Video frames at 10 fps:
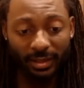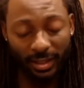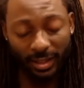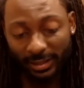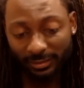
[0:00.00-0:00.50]

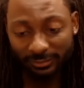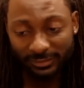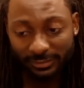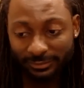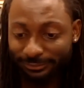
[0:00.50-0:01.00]

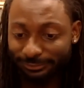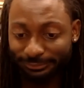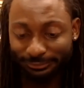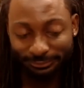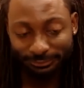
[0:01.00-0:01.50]
and
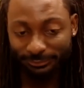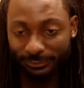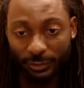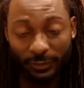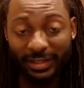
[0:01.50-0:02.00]

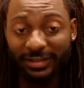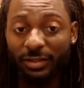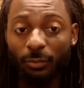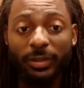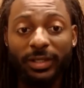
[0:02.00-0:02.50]
they
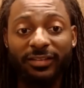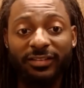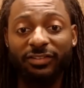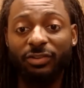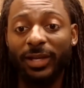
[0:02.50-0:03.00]
didn't read the
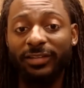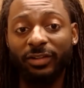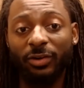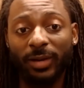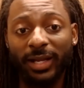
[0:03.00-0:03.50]
situation
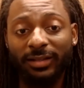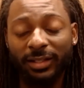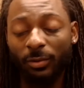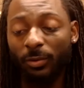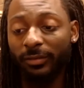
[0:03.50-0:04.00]

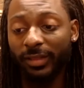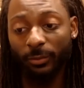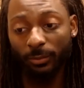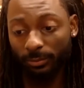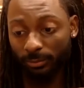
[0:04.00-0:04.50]
correctly, or they
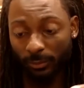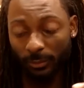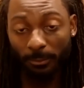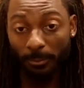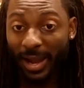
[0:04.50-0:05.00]
were
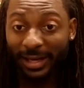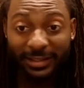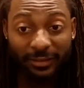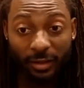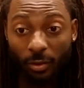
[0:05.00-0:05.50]

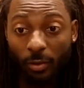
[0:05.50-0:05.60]
minding their